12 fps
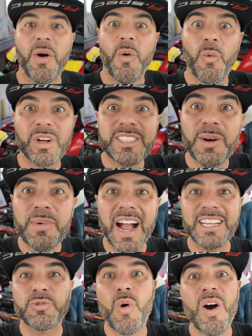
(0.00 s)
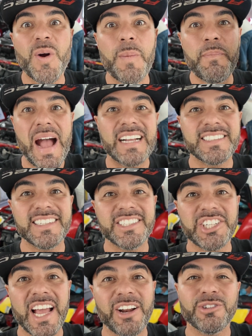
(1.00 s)
What's up guys, welcome back to the
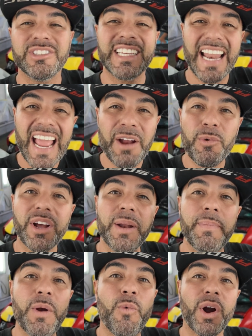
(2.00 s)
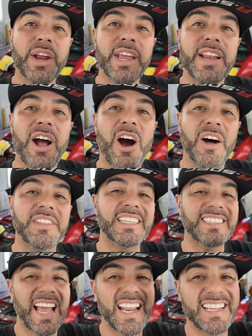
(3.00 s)
channel. Today we're going to be working on this
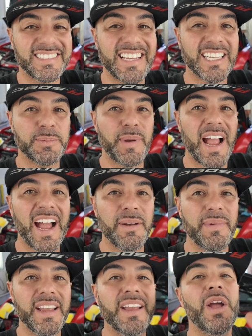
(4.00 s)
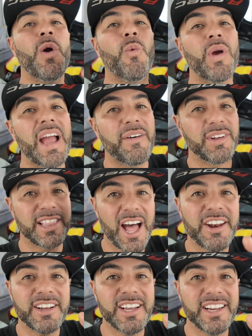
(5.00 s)
NSX behind me. We have a lot
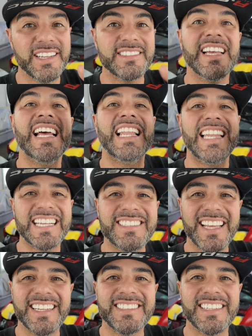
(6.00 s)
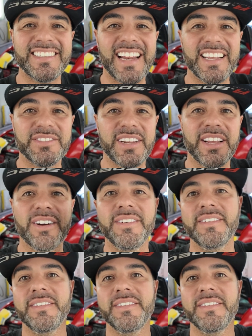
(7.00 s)
of goodies. Let's get into today's video.